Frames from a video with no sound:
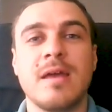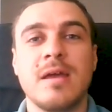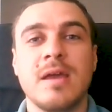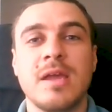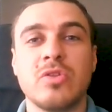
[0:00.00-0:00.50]

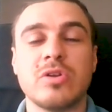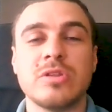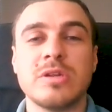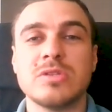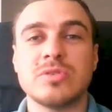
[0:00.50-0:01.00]
in
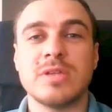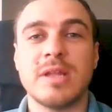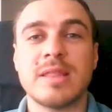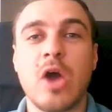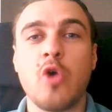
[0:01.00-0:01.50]
order to
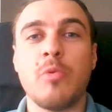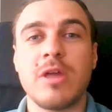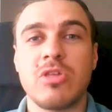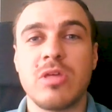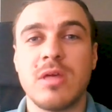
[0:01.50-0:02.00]
select how
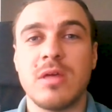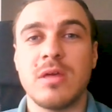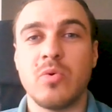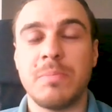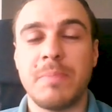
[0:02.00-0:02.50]
much
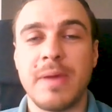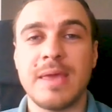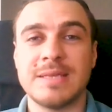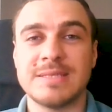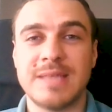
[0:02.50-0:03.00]
we pay
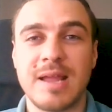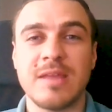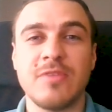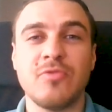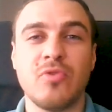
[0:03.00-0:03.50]

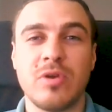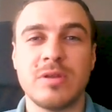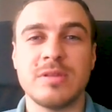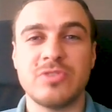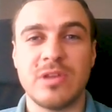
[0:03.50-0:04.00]
exactly for
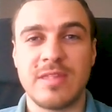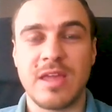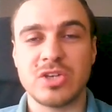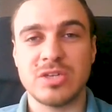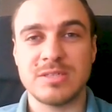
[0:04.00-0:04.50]
the
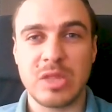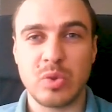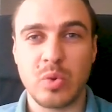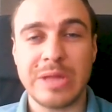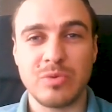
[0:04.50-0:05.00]
transactions that we
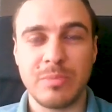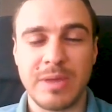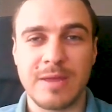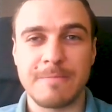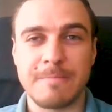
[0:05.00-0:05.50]
want to
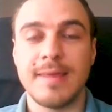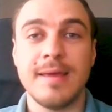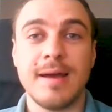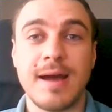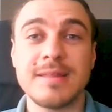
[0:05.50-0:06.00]
make.
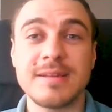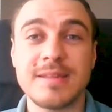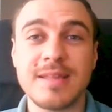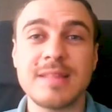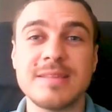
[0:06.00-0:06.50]
Other
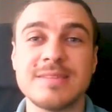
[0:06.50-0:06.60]
than that, it's a